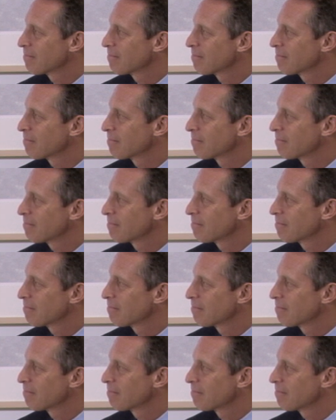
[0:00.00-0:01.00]

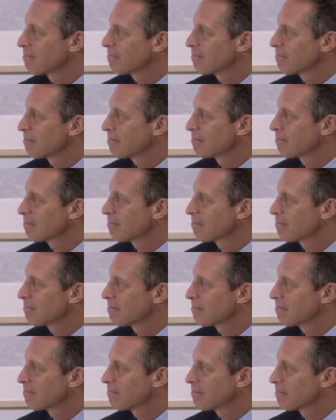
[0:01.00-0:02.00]

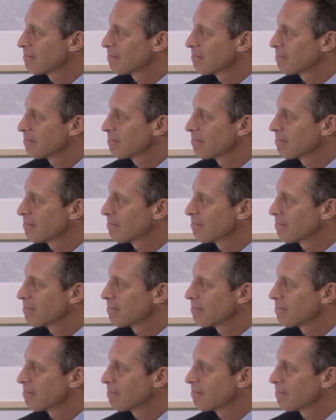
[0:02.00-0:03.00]

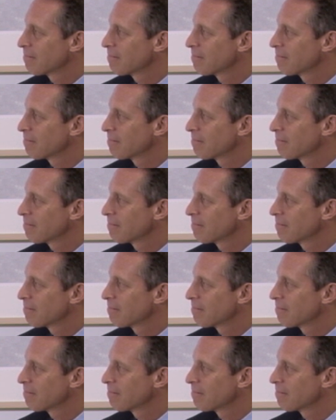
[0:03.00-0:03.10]
[no speech]